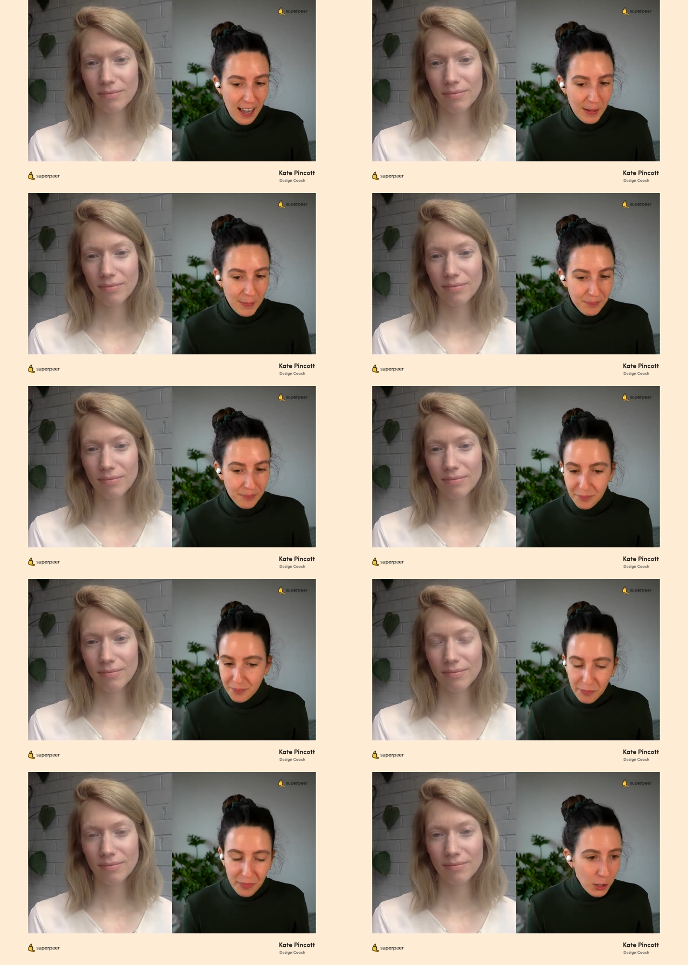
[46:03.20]
Speaker 1: Um,
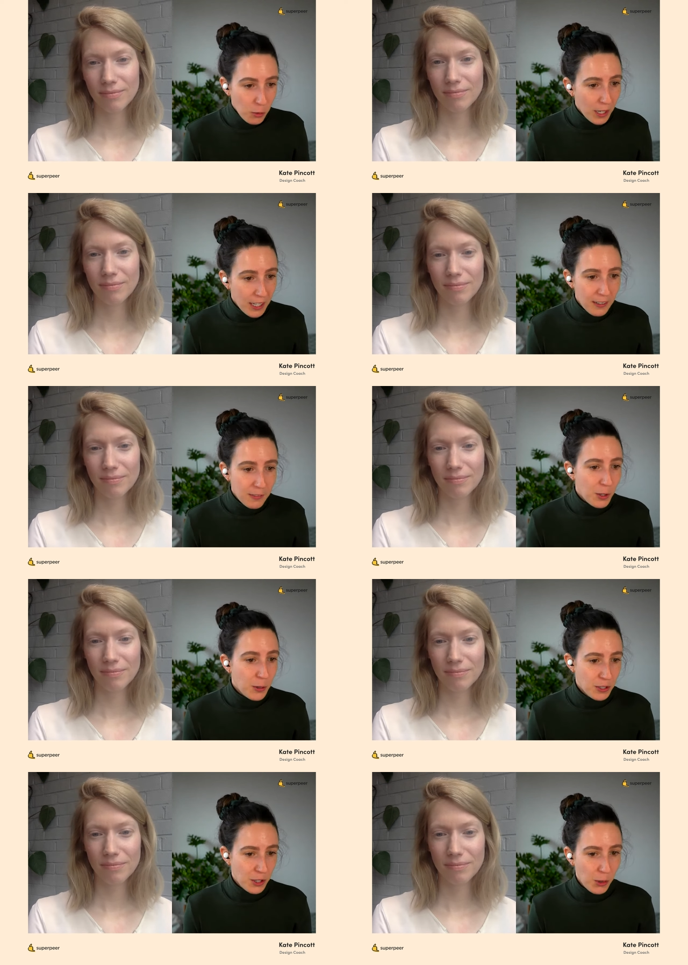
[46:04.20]
where can
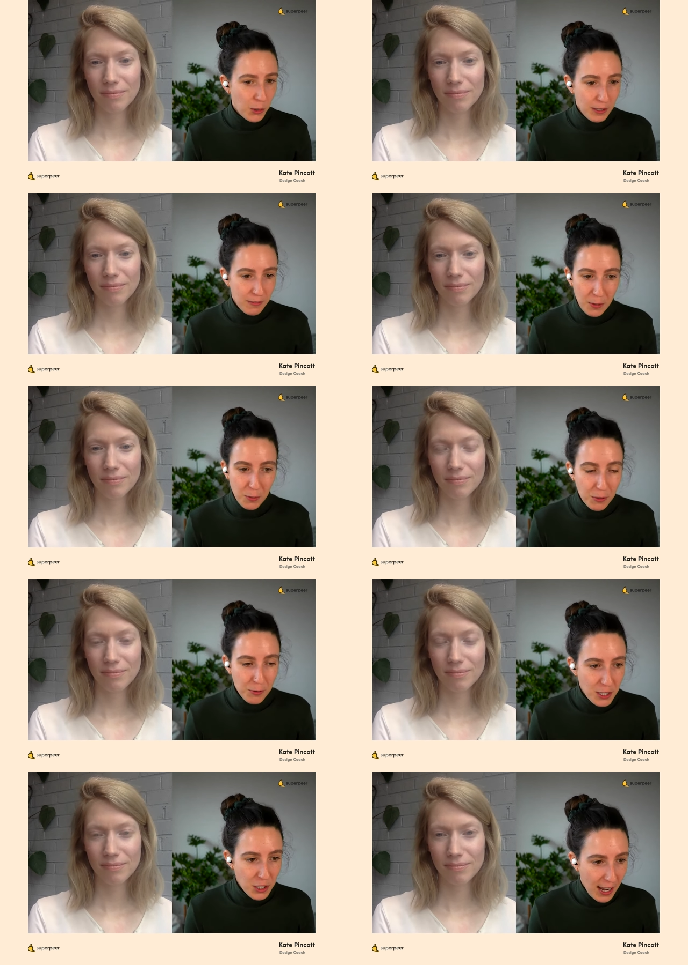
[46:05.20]
folks go if they want to
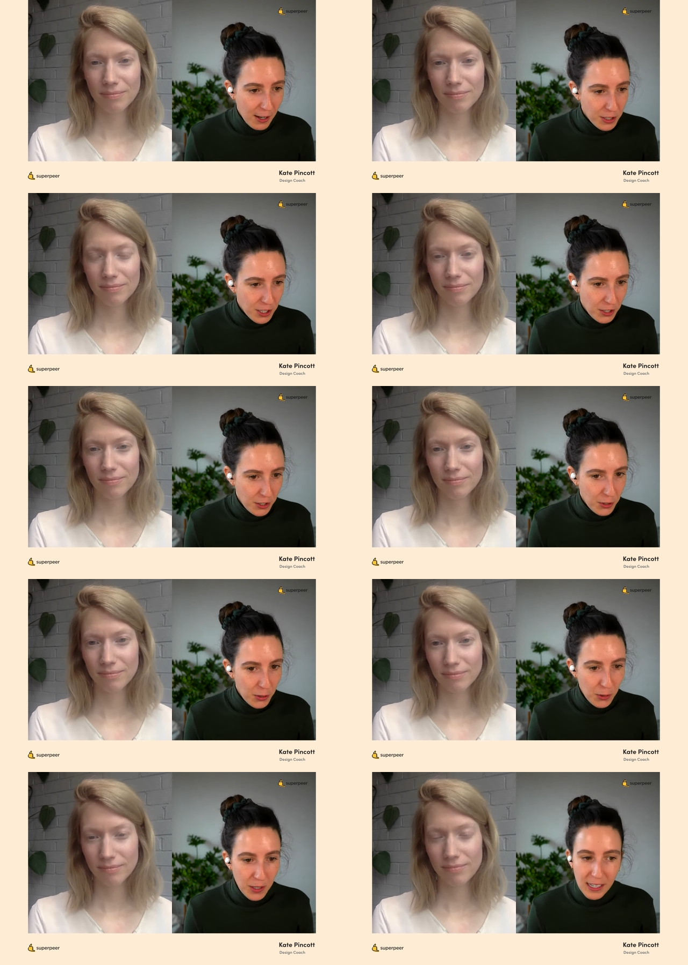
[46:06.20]
reach out to
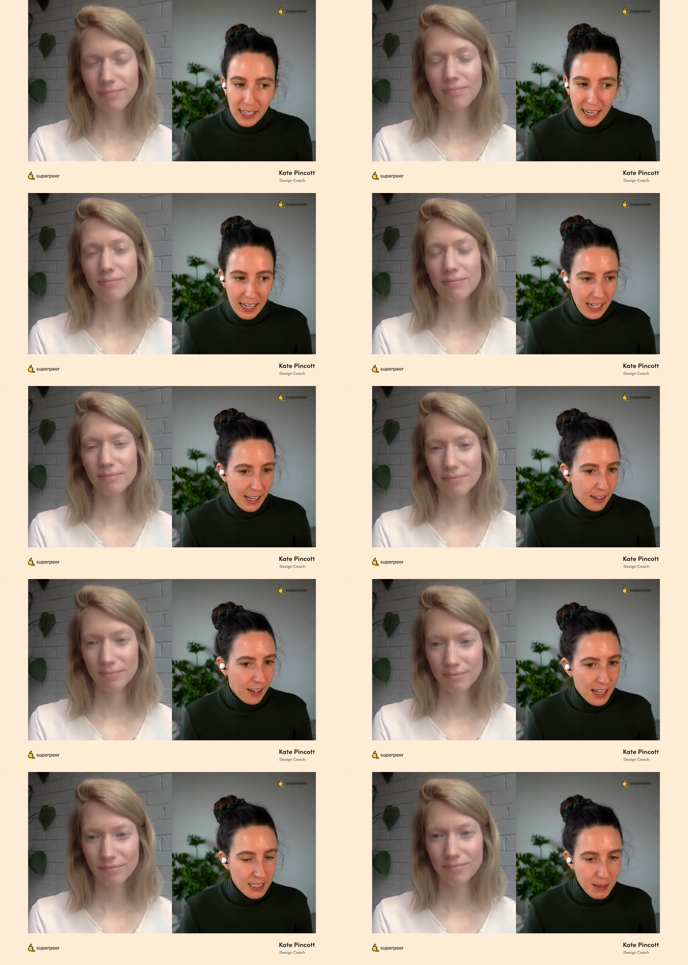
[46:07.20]
you? Any other
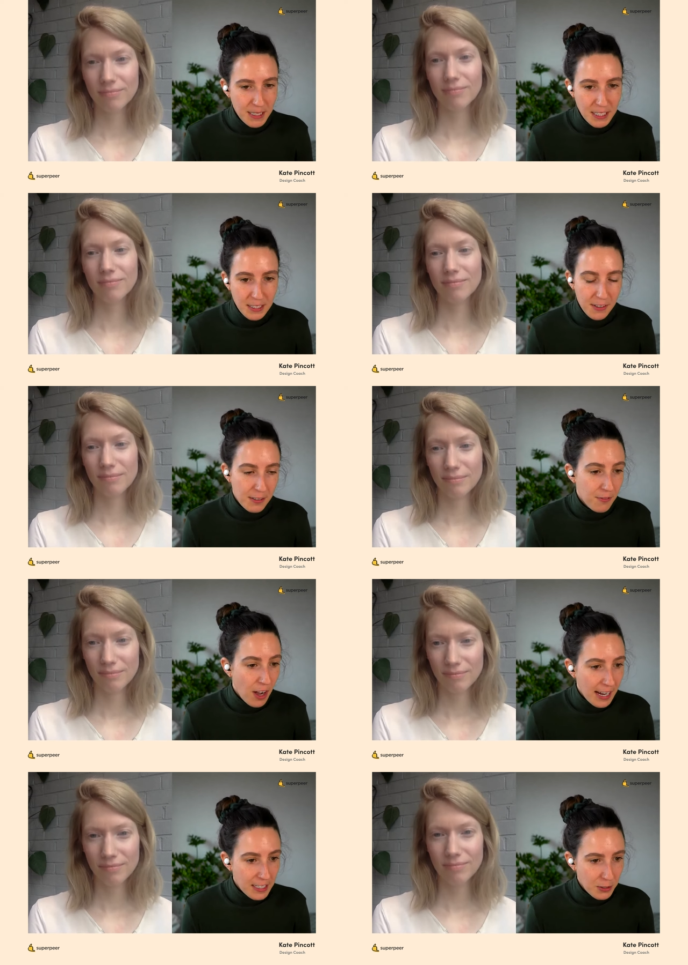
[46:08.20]
last pieces of
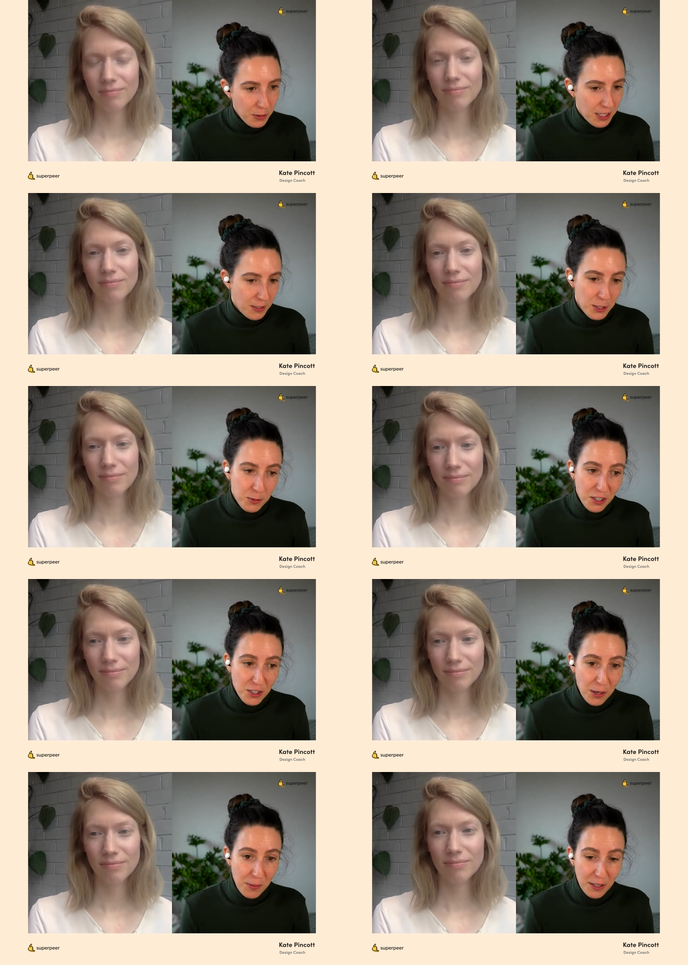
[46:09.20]
advice or things you want
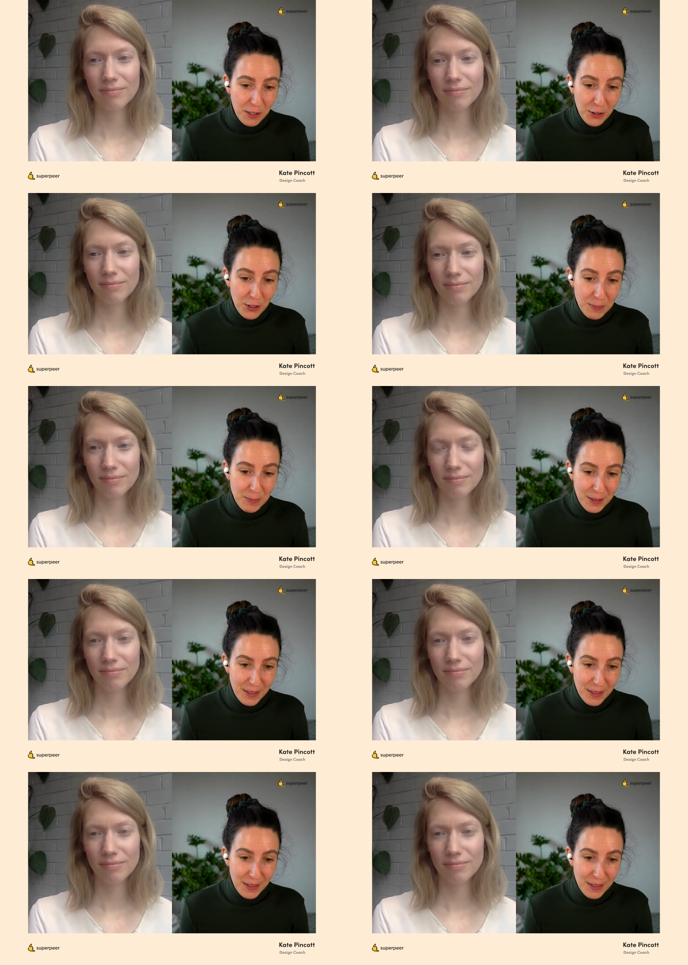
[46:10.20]
to share with the group?